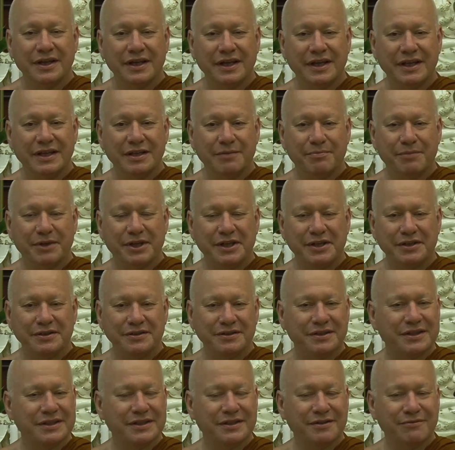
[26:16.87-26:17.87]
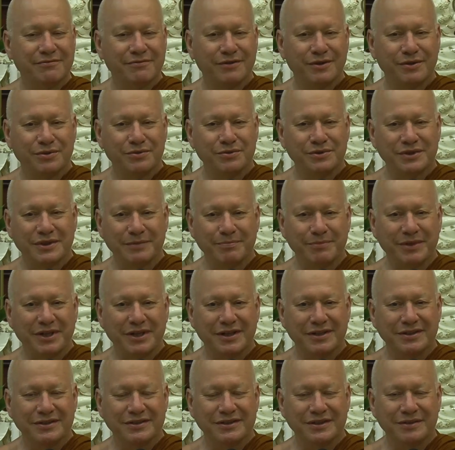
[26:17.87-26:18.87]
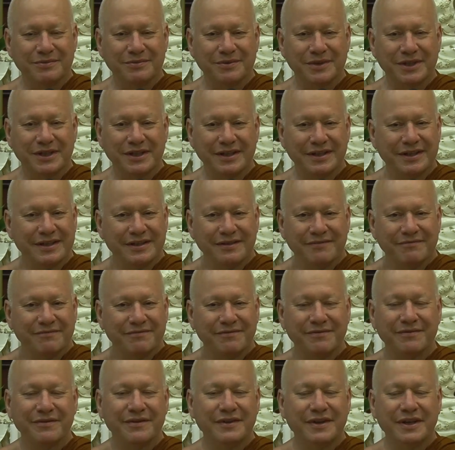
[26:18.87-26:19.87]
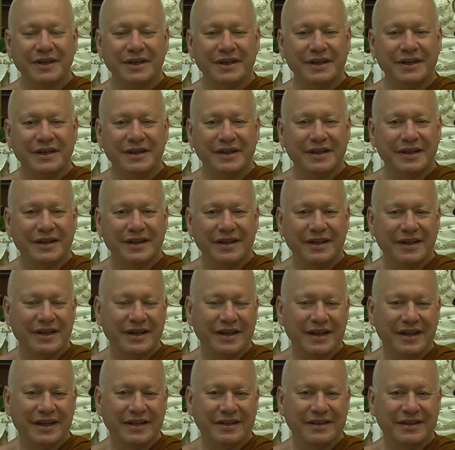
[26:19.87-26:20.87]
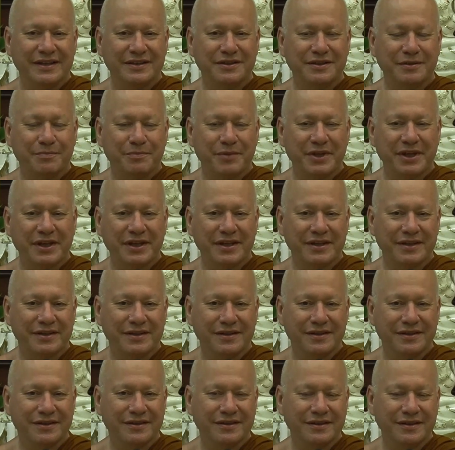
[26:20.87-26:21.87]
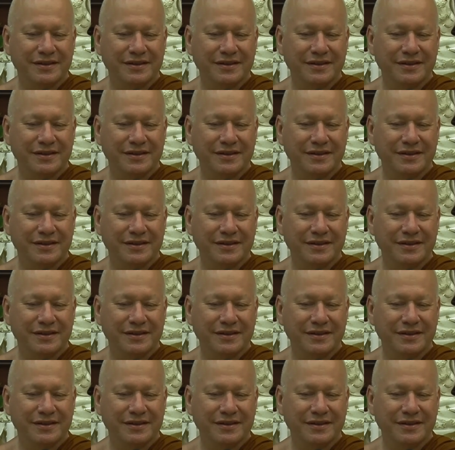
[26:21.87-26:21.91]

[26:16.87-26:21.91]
in the past it arose, it passed away, it disappeared.